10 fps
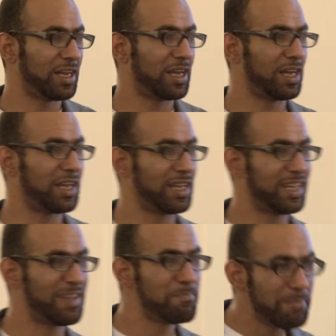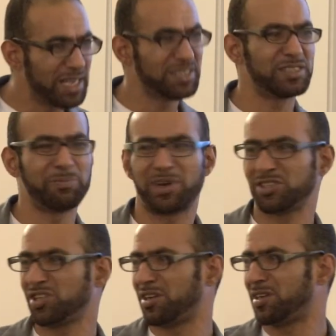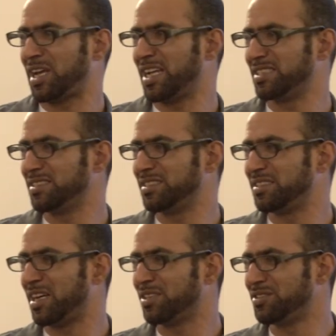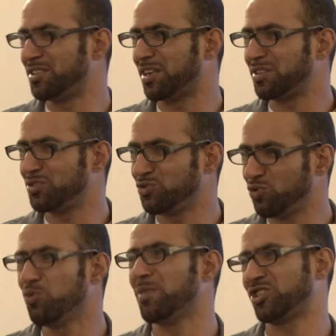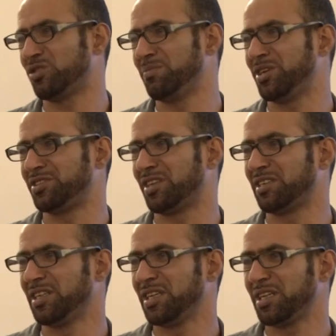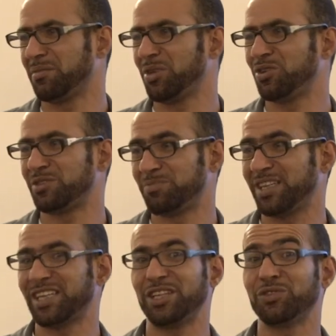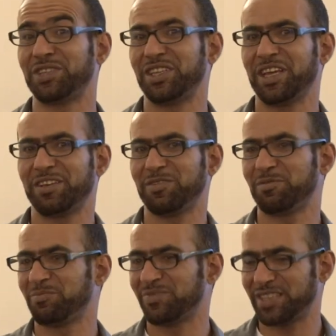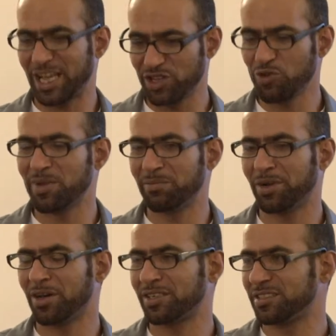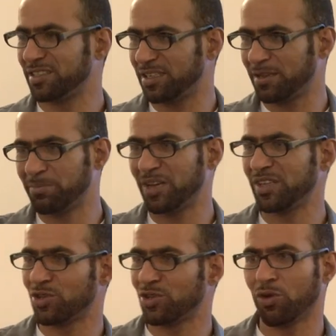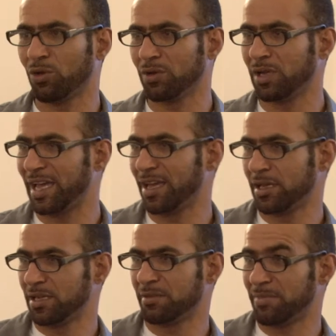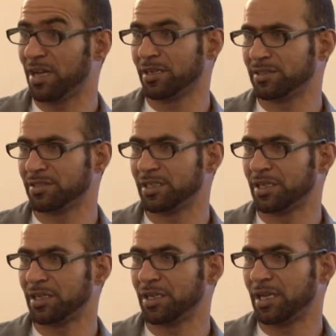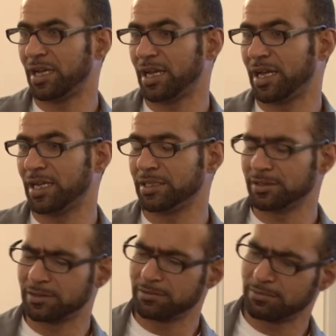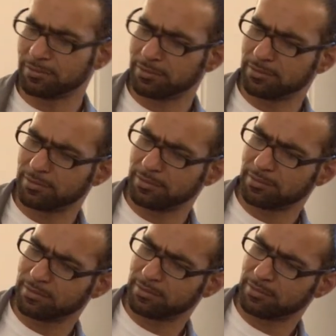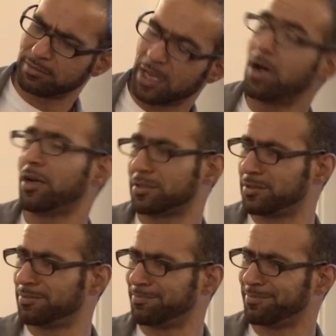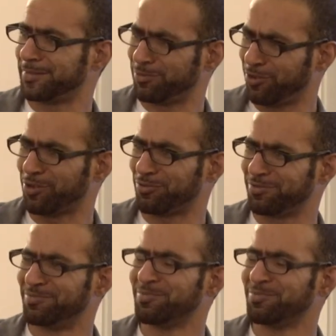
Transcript: uh, immense pressure and under too much murder because by the end of the day the human part body soul mind and heart for